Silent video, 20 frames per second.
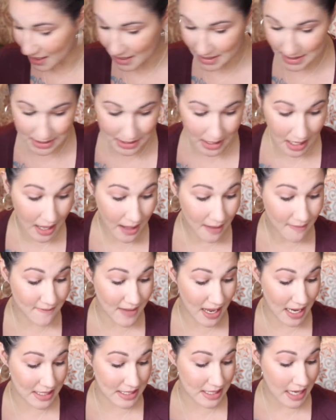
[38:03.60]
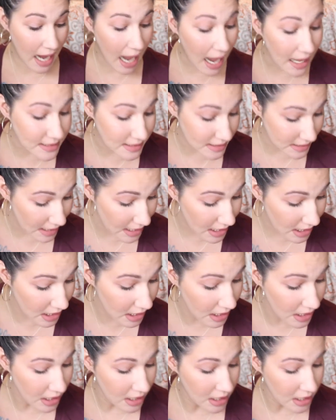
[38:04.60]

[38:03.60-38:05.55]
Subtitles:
is fantastic.